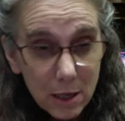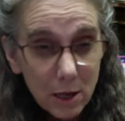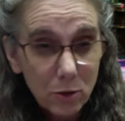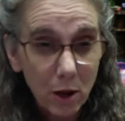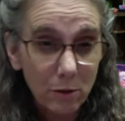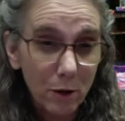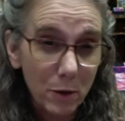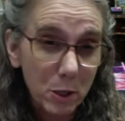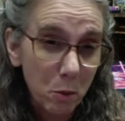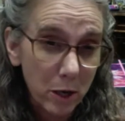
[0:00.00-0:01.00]
So I don't know
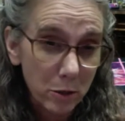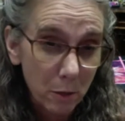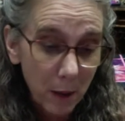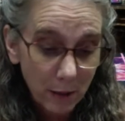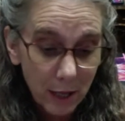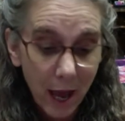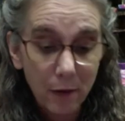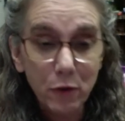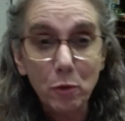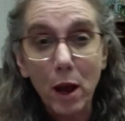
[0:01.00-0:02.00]
what you want to do about that.
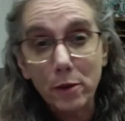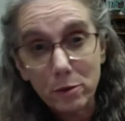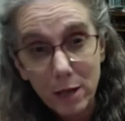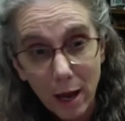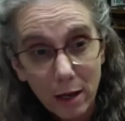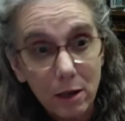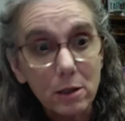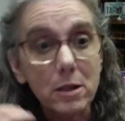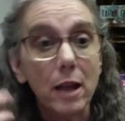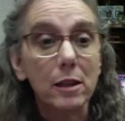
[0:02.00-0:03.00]
If you'd rather take
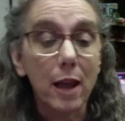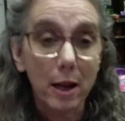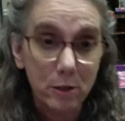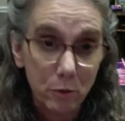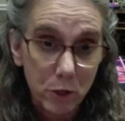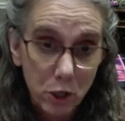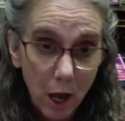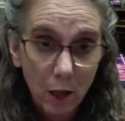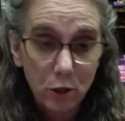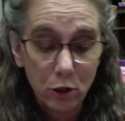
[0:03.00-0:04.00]
the cat to a
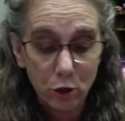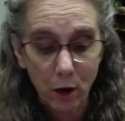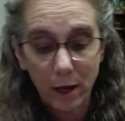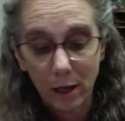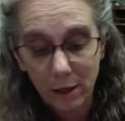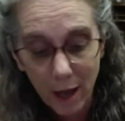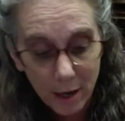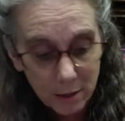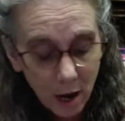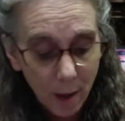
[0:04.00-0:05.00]
shelter, try to get the cat
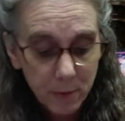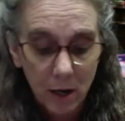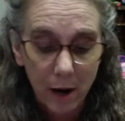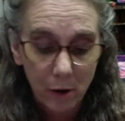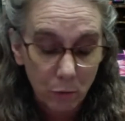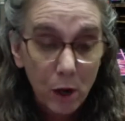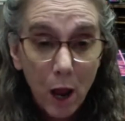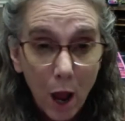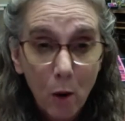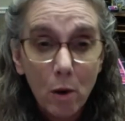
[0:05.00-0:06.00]
adopted, I don't
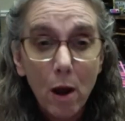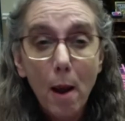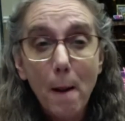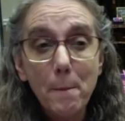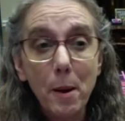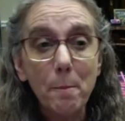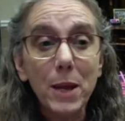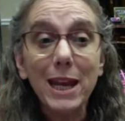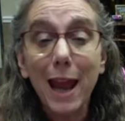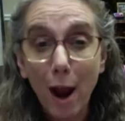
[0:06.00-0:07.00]
know. But
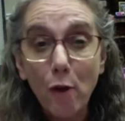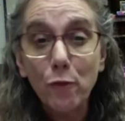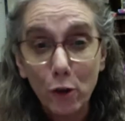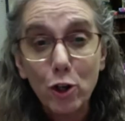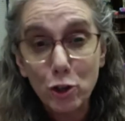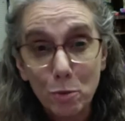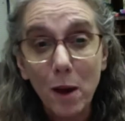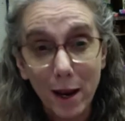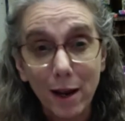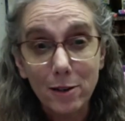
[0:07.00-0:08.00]
be careful, because you
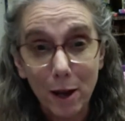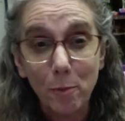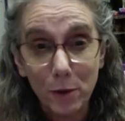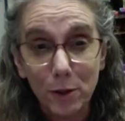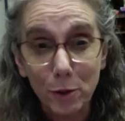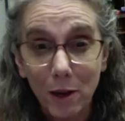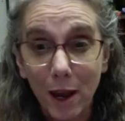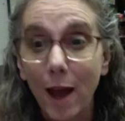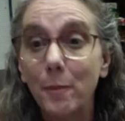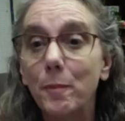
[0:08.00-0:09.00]
might end up with a new
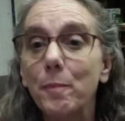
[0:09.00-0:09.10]
cat.